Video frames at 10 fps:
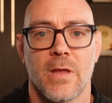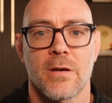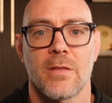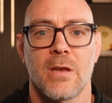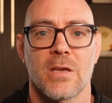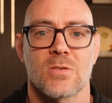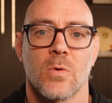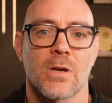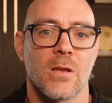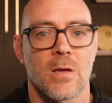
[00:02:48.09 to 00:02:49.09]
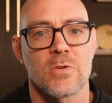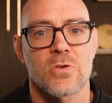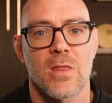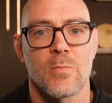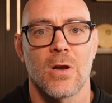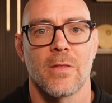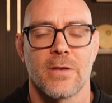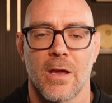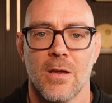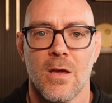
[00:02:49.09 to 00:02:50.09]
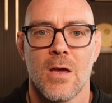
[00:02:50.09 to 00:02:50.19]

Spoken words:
the end of the day isn't working. Let me try the middle of the day.